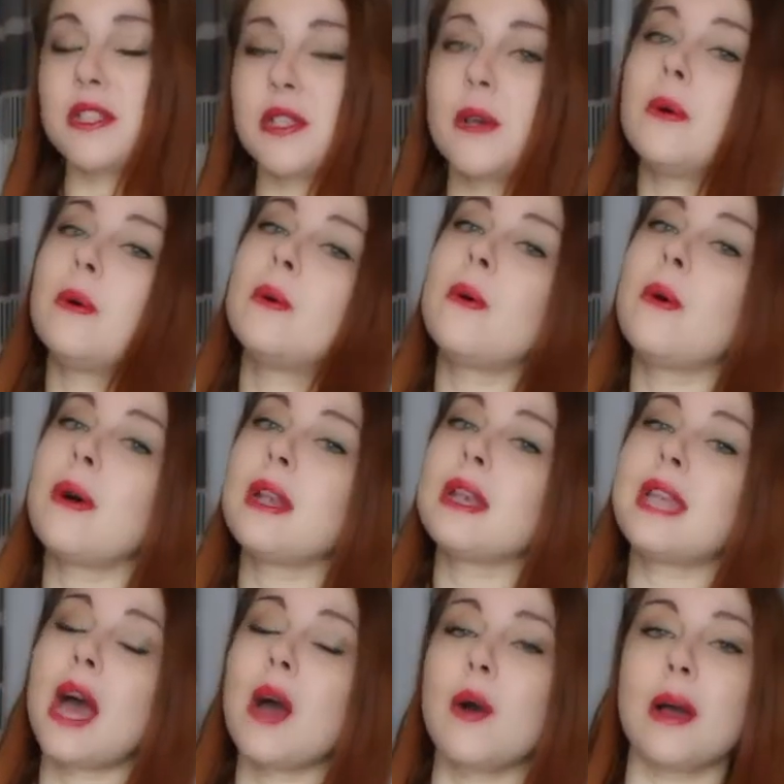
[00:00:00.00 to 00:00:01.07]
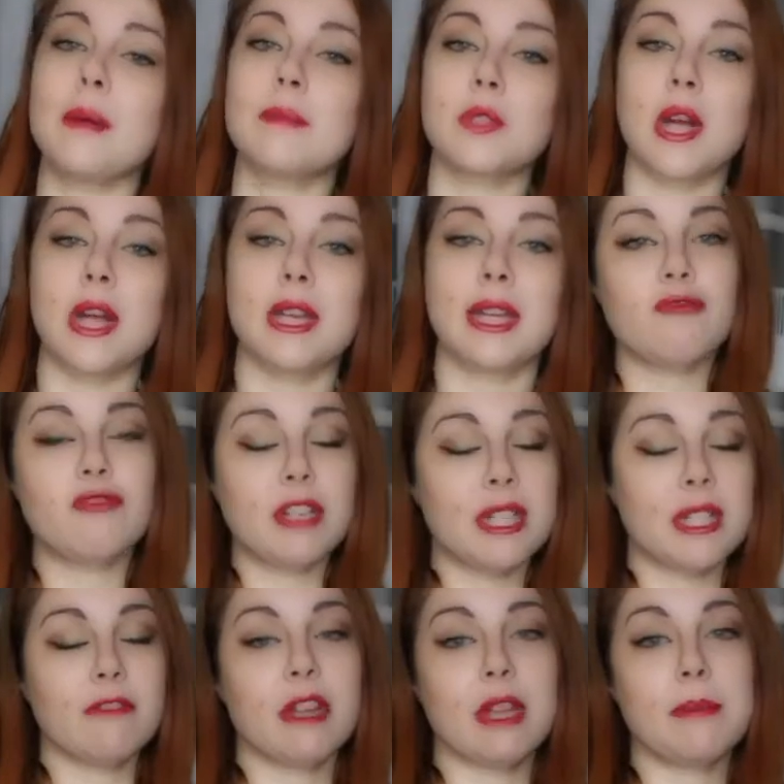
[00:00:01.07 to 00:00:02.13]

So now I'm trying to really